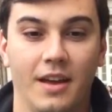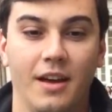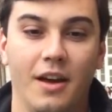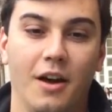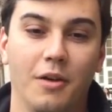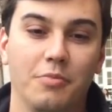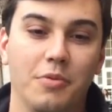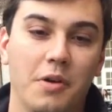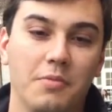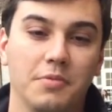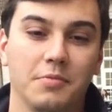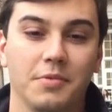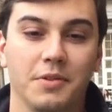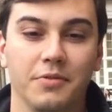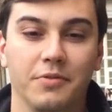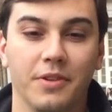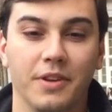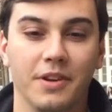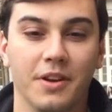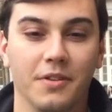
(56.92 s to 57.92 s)
I'll probably
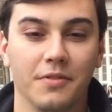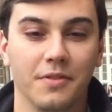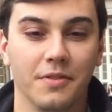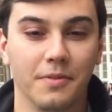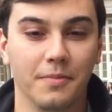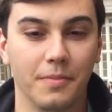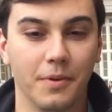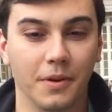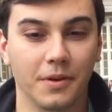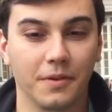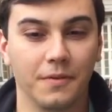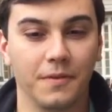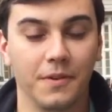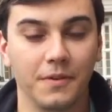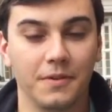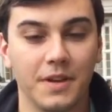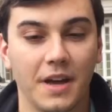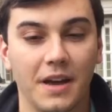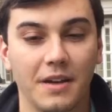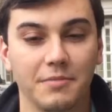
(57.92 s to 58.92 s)
read over the book a few
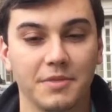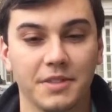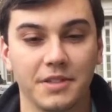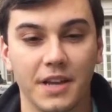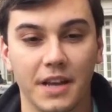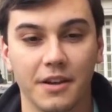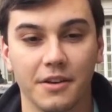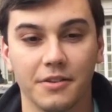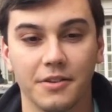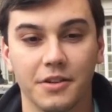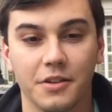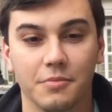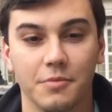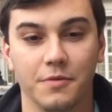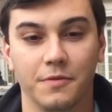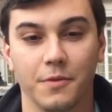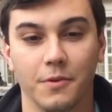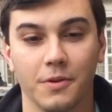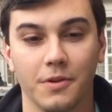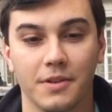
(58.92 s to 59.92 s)
times a day or two
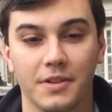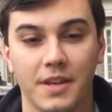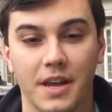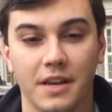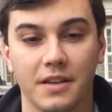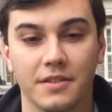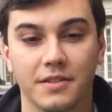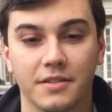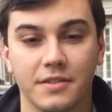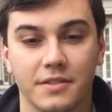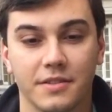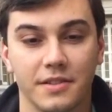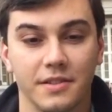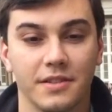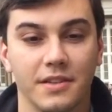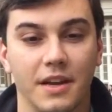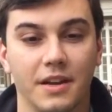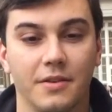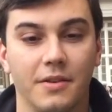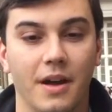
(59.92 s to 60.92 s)
before the test
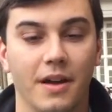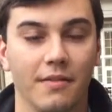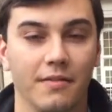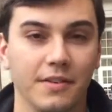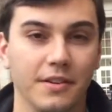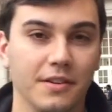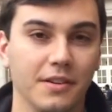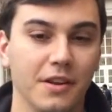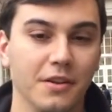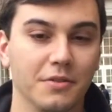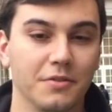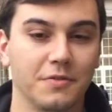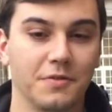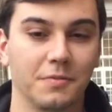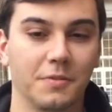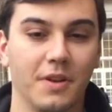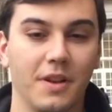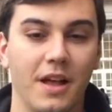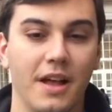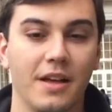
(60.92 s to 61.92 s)
since I don't have any notes from
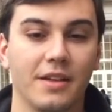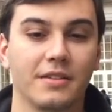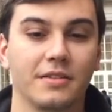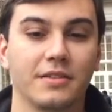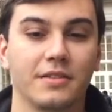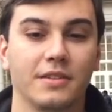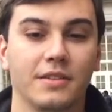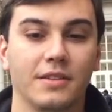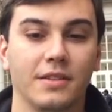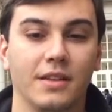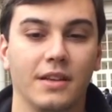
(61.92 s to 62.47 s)
class.